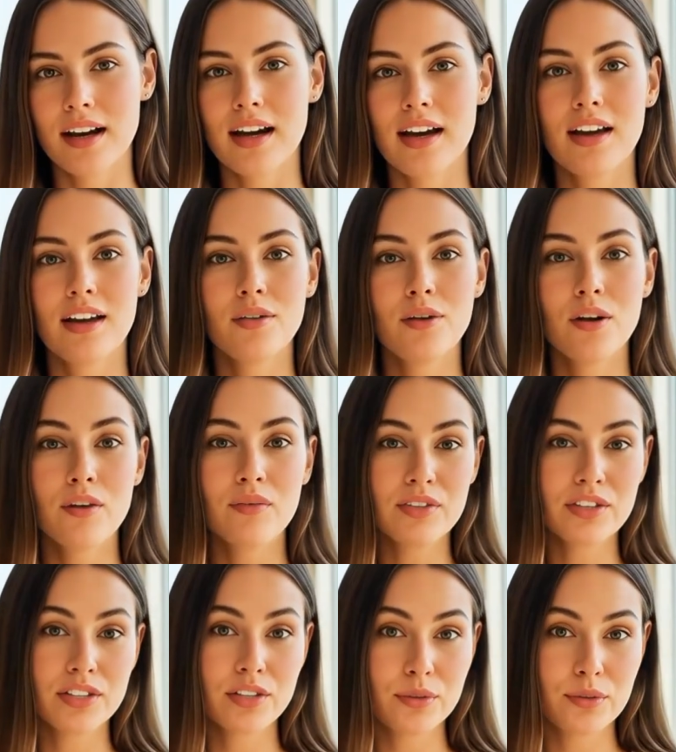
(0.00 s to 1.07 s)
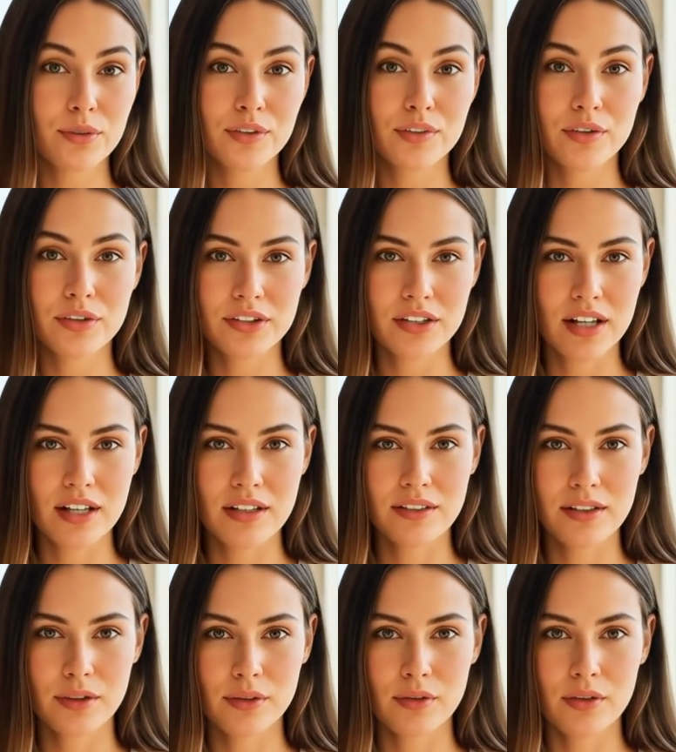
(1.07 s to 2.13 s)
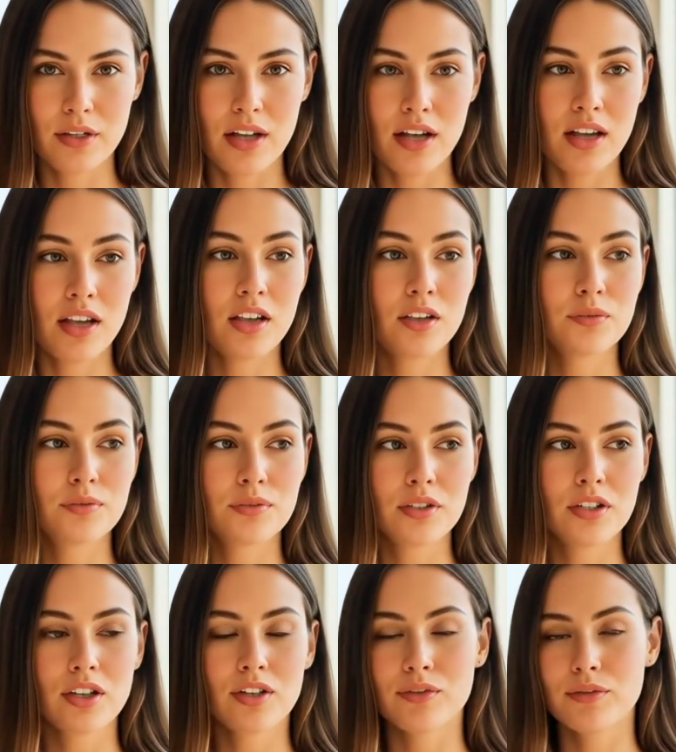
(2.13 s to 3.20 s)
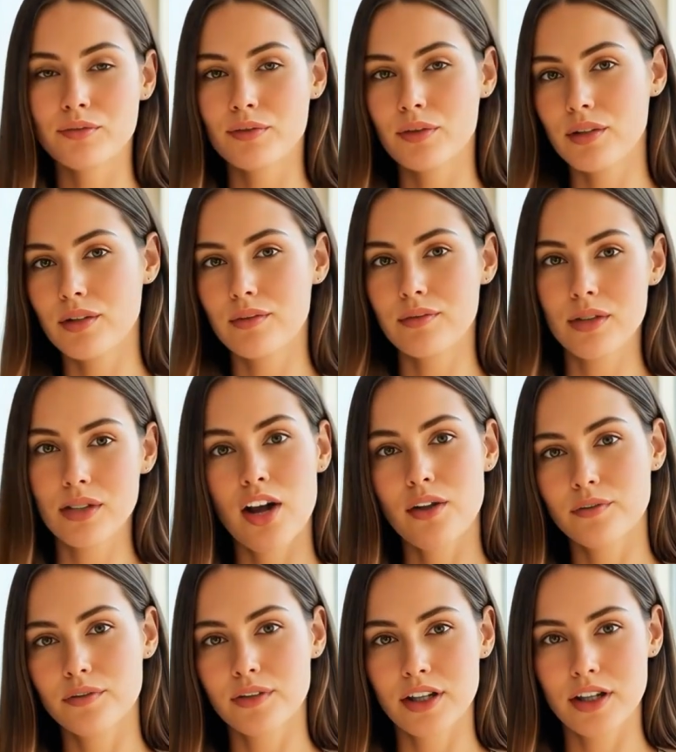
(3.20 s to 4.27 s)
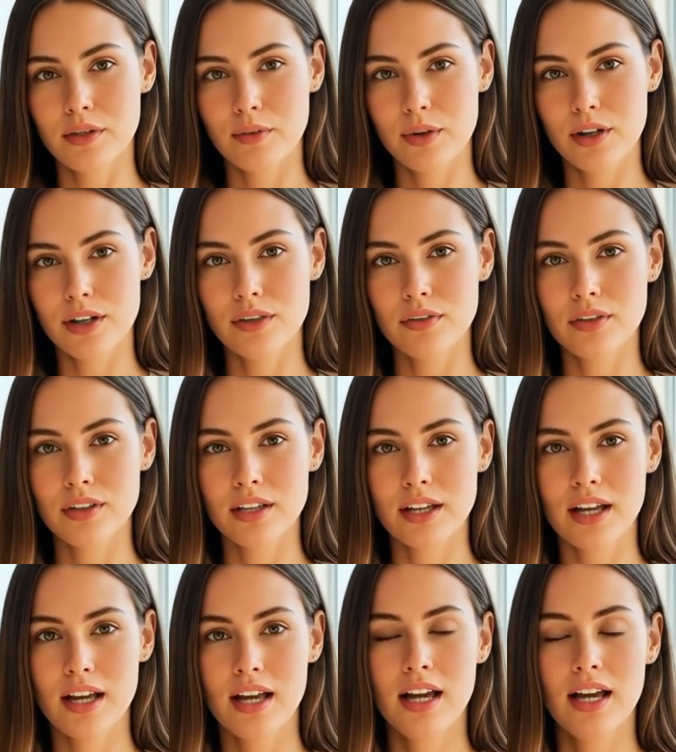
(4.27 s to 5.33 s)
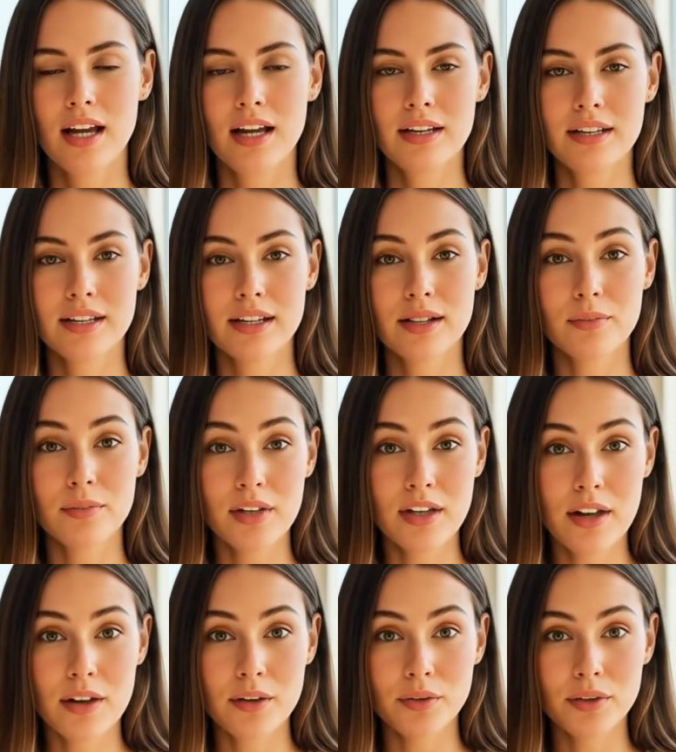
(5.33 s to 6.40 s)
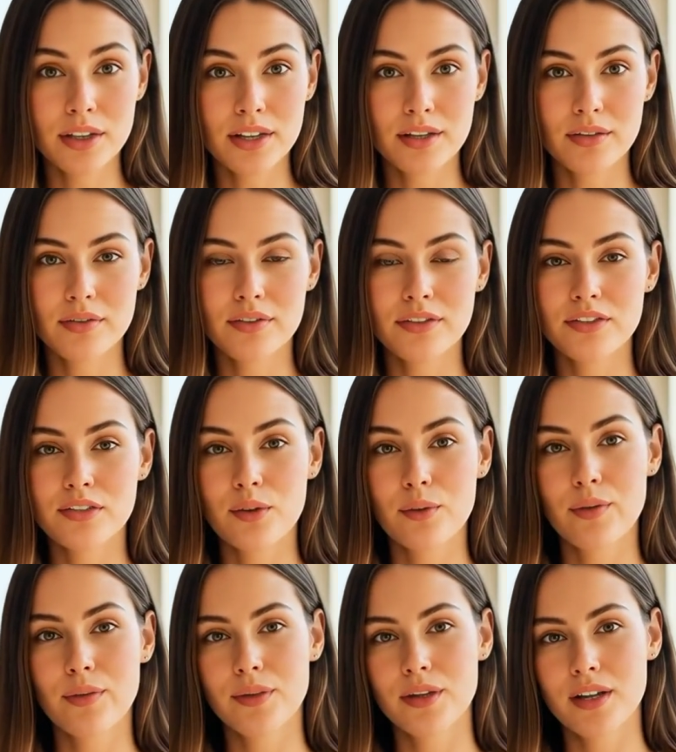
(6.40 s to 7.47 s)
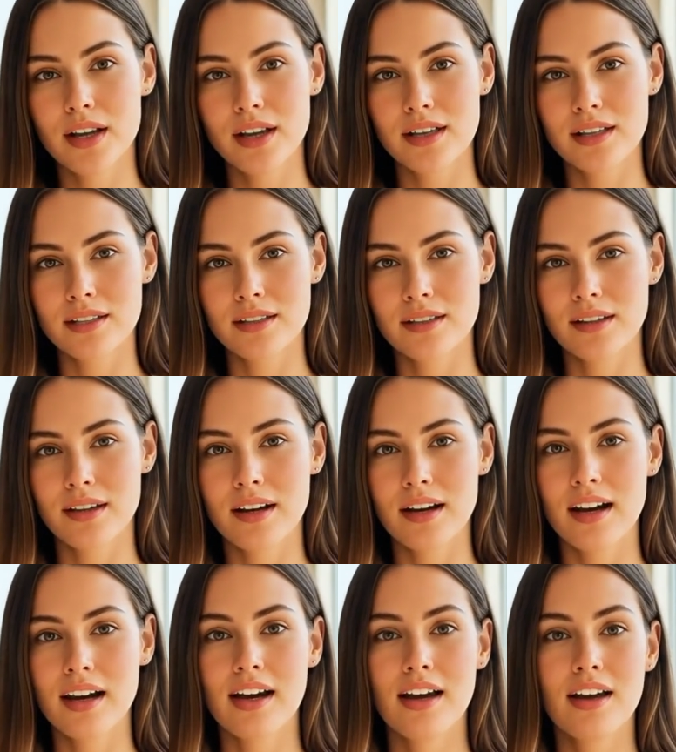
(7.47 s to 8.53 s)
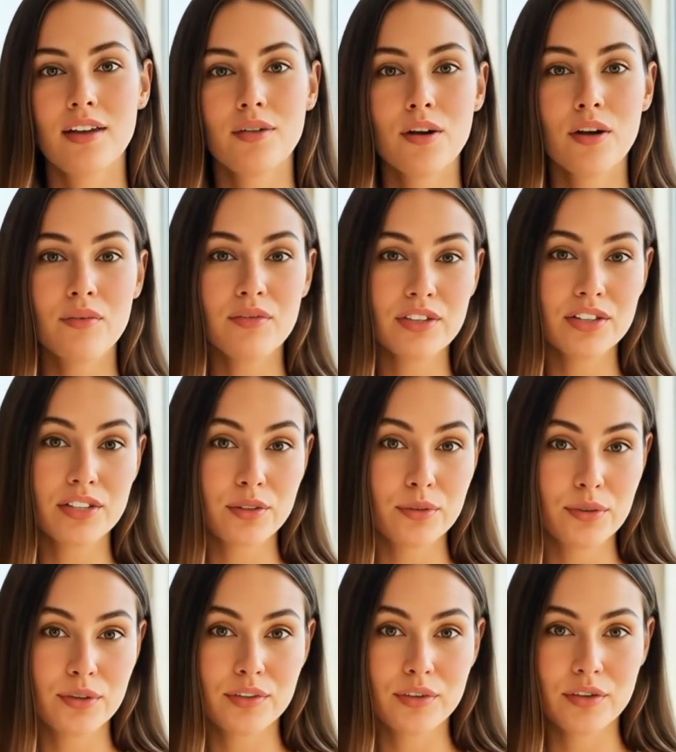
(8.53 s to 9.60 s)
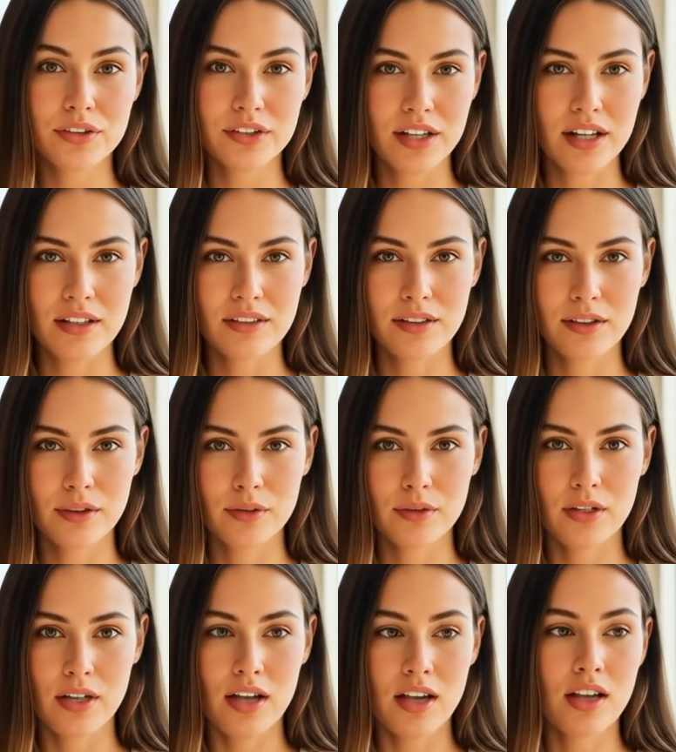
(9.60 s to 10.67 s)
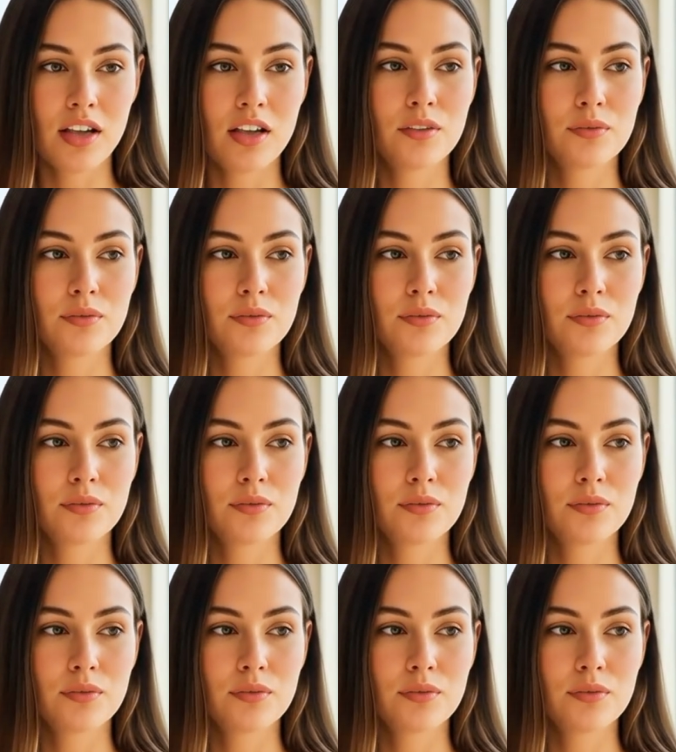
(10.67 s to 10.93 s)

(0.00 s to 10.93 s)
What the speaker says: I hesitated. After everything with James and my family, I'd become protective of Lily. "I don't know." "It's okay to say no," Sophia assured